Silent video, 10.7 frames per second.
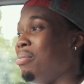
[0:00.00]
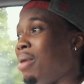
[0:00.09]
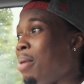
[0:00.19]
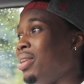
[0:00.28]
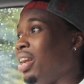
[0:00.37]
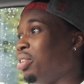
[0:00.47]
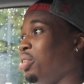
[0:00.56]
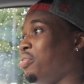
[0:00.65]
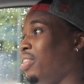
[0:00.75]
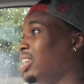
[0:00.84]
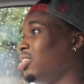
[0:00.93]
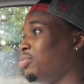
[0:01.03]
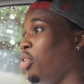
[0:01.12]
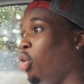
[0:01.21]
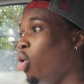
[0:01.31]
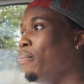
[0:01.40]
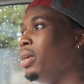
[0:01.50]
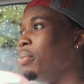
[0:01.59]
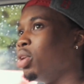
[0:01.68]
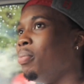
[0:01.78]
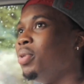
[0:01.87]
I mean, I don't know if that's for all
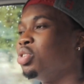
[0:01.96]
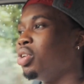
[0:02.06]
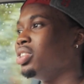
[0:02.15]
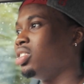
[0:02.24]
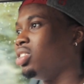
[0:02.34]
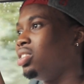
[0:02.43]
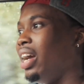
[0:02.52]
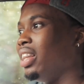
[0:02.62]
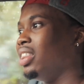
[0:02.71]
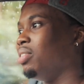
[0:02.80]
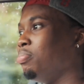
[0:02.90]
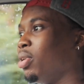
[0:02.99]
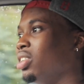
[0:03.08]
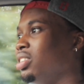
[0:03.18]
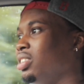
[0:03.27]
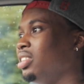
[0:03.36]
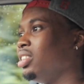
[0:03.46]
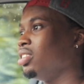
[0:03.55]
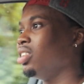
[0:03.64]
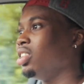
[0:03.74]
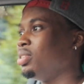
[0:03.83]
BMWs or if it's just like because this
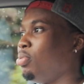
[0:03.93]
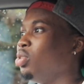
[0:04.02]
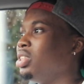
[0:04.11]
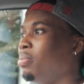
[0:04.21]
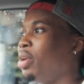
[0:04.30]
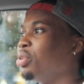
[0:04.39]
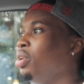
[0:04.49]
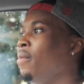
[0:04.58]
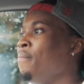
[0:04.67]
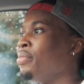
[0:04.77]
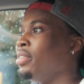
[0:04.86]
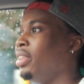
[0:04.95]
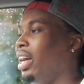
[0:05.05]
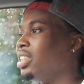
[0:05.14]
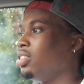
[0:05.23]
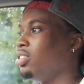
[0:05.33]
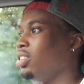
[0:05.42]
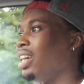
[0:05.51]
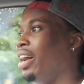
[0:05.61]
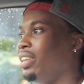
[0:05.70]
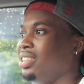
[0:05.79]
isn't the sporty model, that's
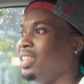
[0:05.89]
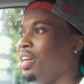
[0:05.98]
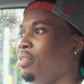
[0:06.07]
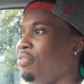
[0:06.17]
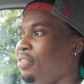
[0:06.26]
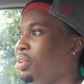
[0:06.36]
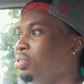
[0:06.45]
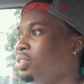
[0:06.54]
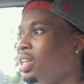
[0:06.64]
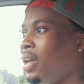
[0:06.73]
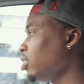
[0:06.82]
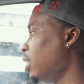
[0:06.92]
just how the steering feels.